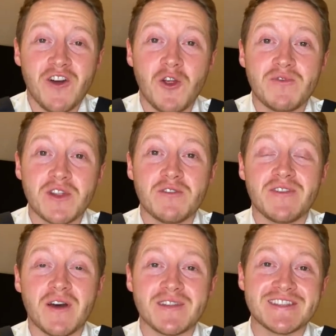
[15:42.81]
Hopefully you
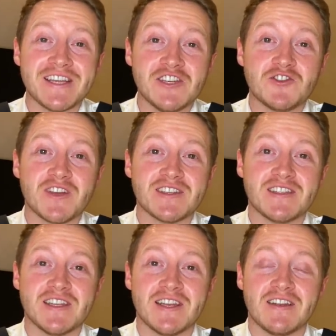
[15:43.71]
found this
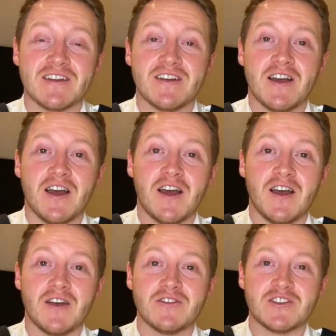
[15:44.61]
interesting
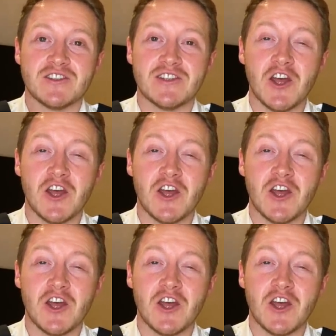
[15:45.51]
to